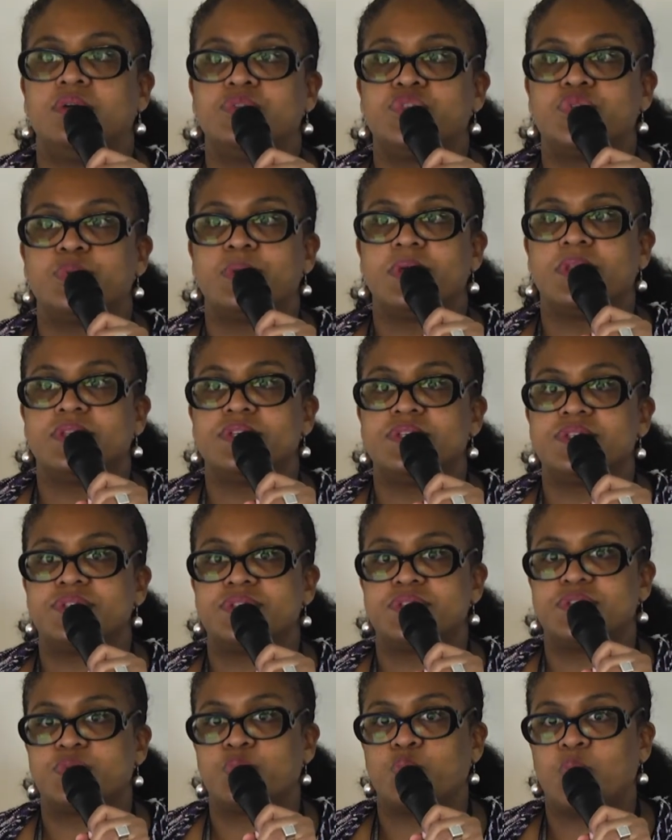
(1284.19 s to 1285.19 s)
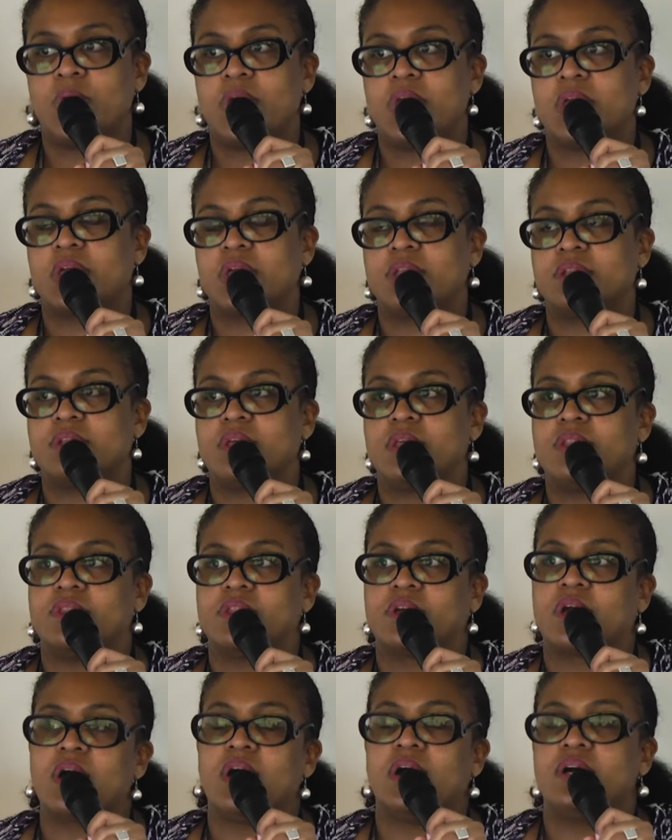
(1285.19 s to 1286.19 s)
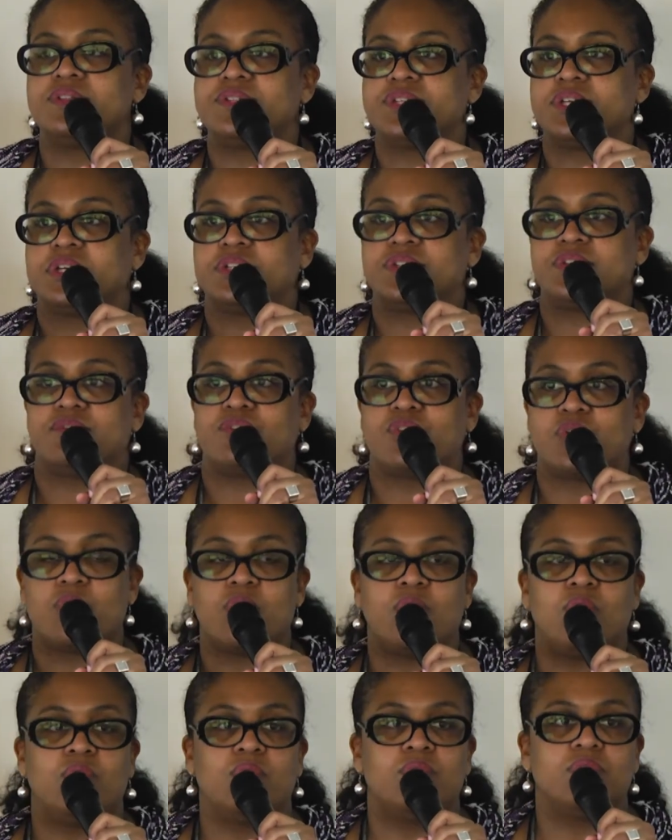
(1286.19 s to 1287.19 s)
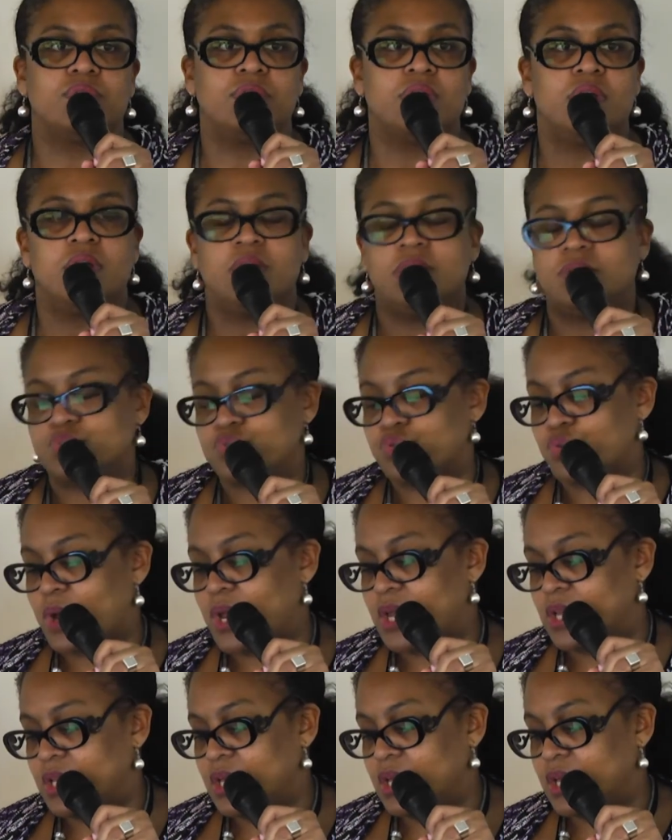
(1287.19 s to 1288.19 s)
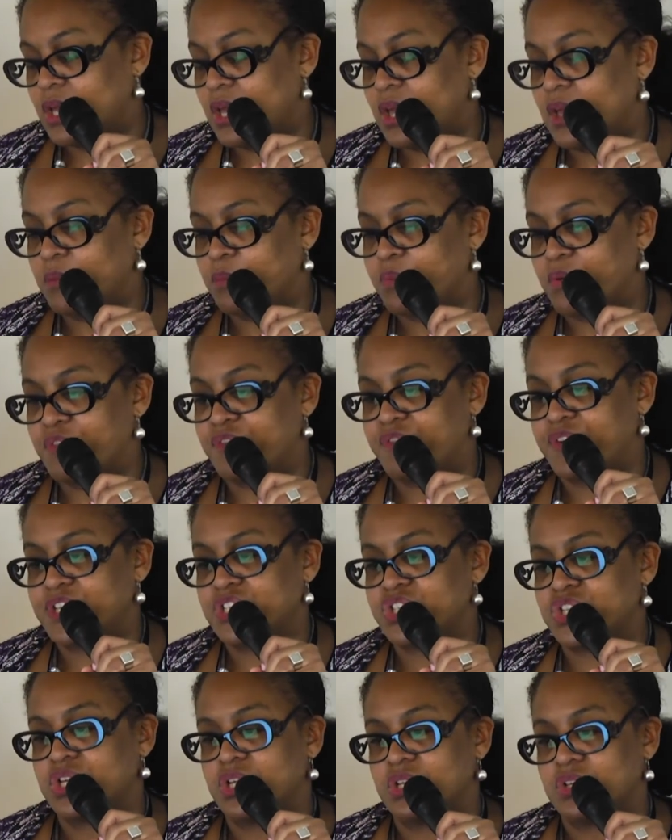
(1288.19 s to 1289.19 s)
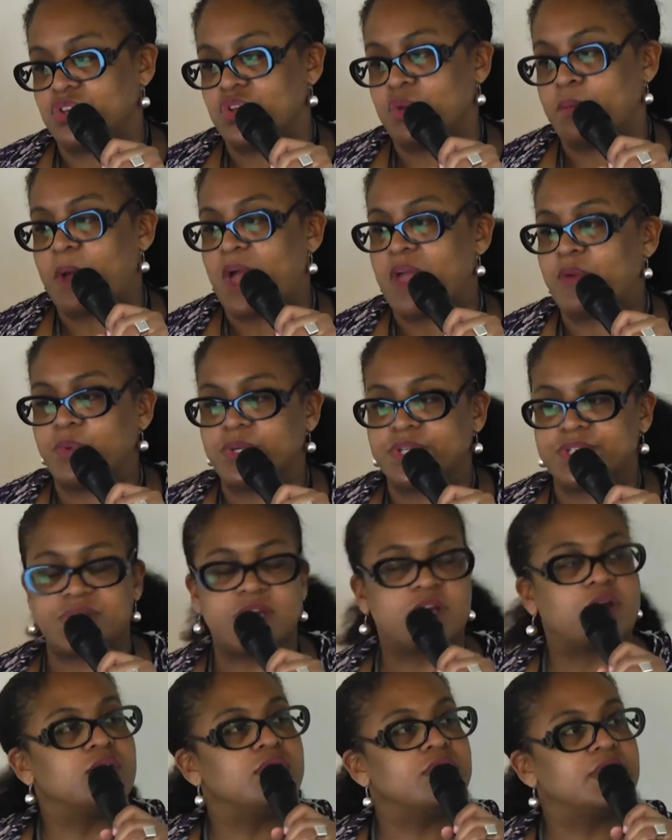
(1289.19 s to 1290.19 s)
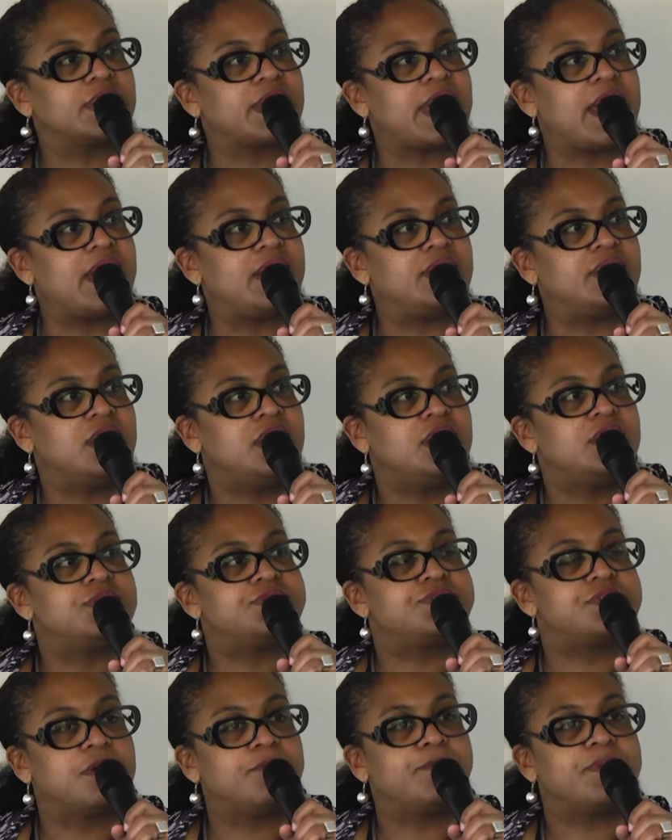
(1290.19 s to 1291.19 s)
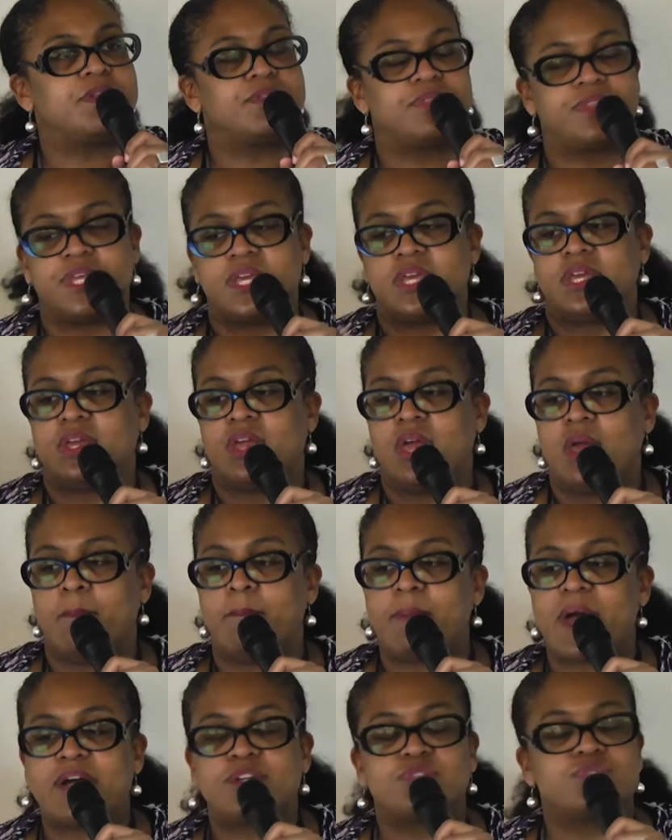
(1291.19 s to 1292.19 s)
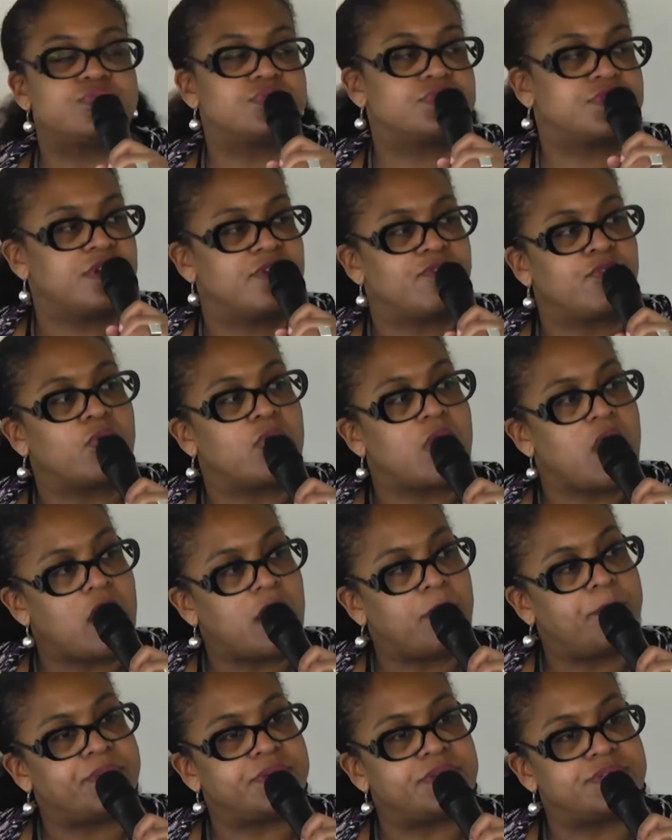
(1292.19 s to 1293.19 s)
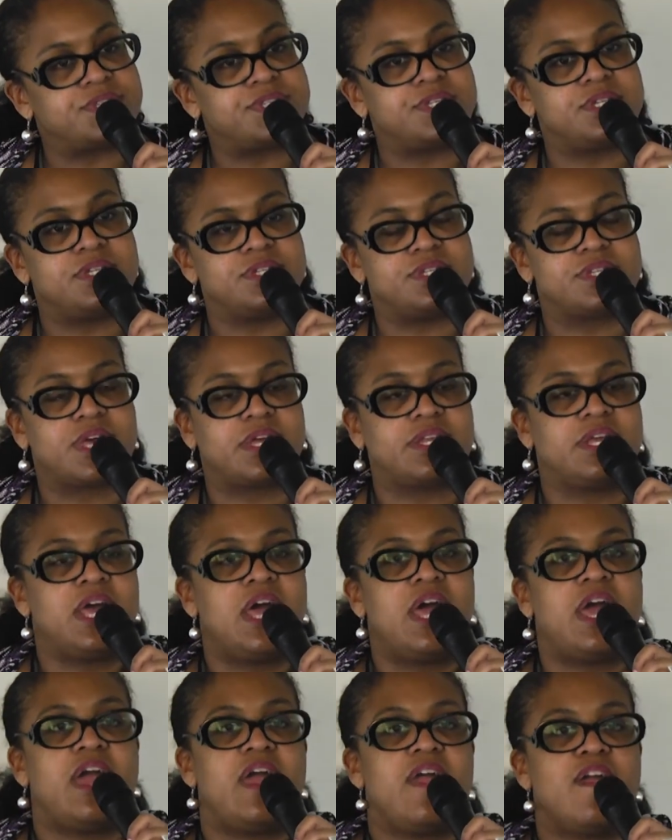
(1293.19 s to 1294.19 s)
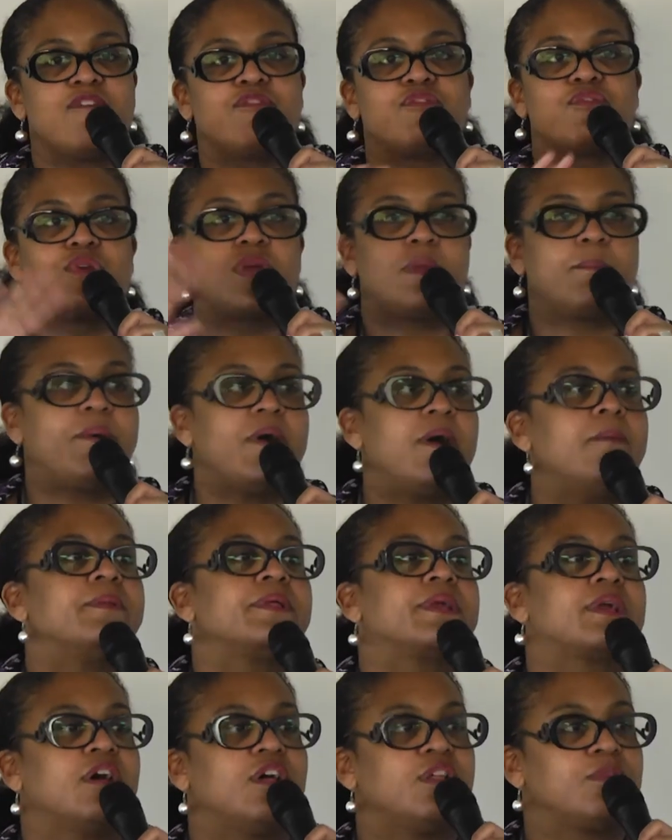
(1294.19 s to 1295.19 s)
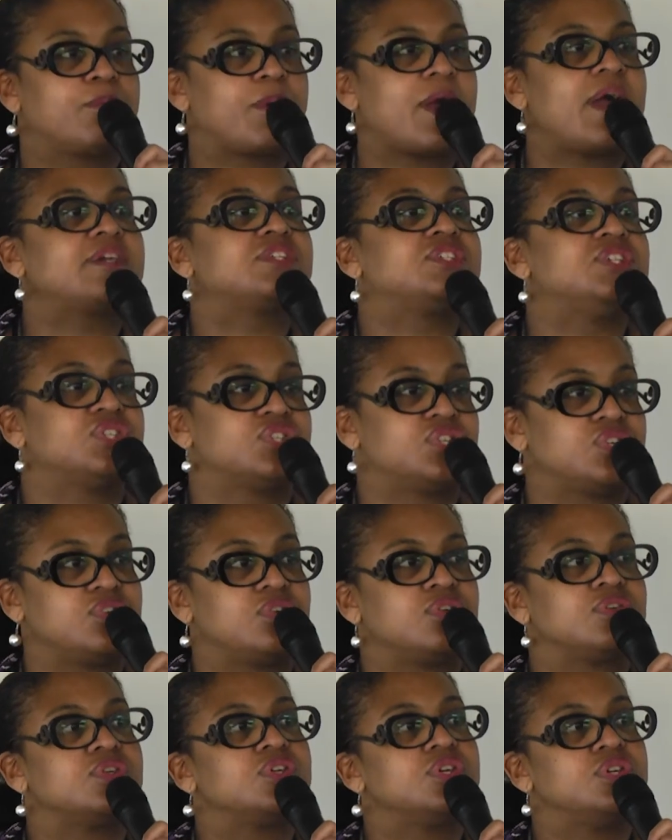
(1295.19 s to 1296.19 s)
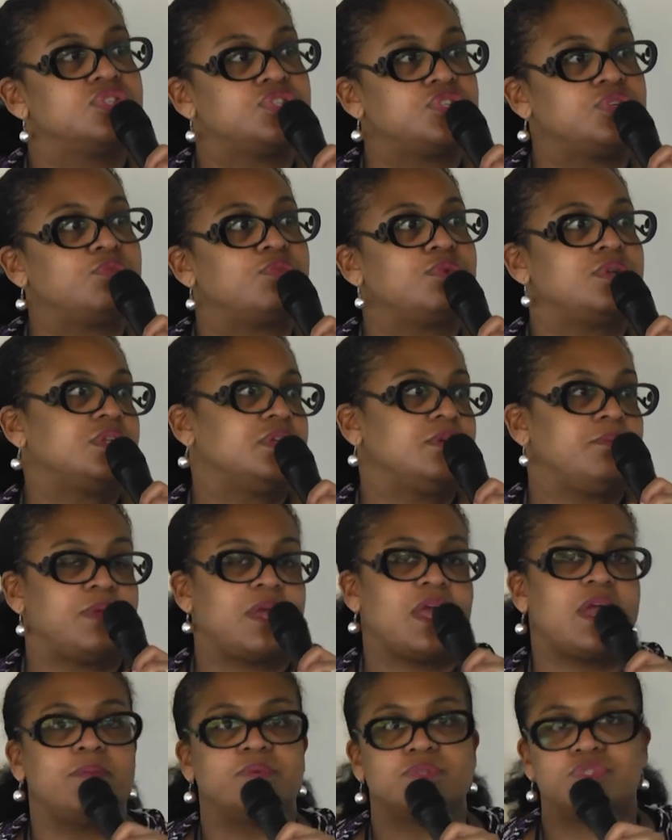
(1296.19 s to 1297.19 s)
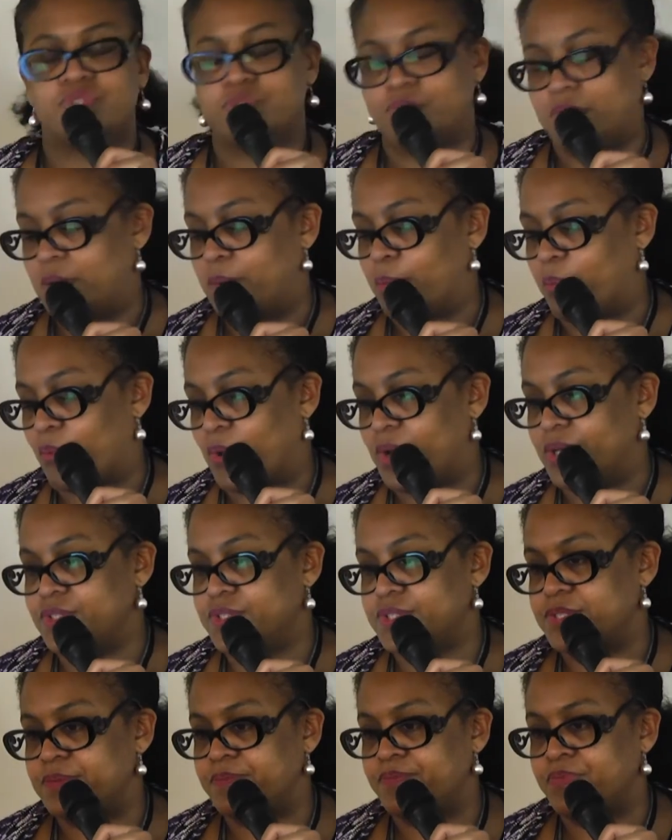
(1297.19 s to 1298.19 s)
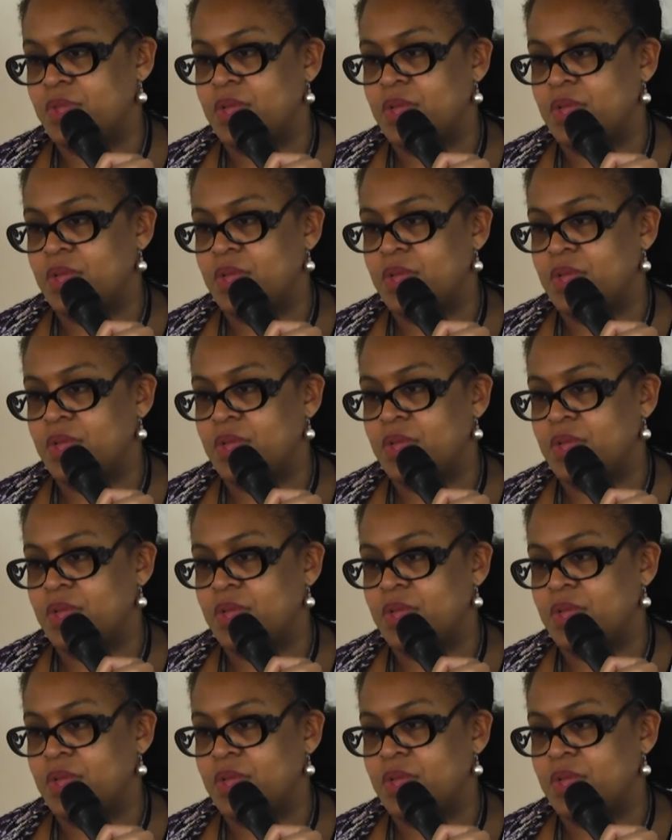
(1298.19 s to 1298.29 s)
doing this week and in the context of your own training and profession, you might want to take a look at some of the master's level competencies that every public health practitioner should really be able to embrace.